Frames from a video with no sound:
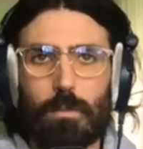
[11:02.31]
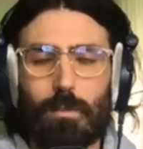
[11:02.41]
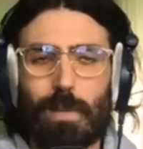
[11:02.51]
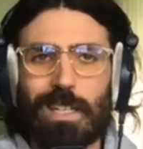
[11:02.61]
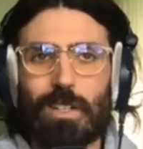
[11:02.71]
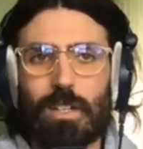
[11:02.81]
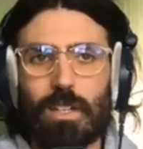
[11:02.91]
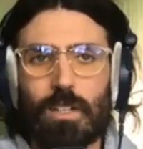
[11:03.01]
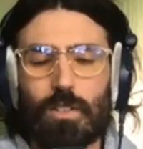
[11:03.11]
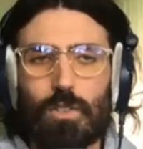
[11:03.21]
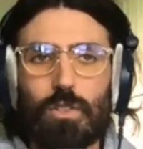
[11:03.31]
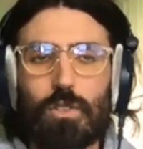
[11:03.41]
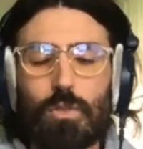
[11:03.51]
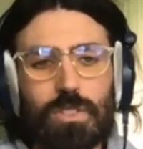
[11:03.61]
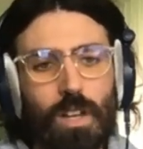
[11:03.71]
make good
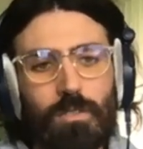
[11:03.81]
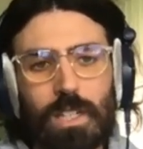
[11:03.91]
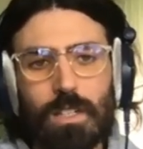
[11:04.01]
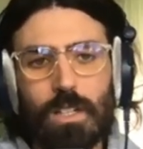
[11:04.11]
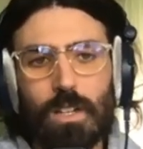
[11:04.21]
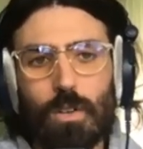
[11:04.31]
use of it?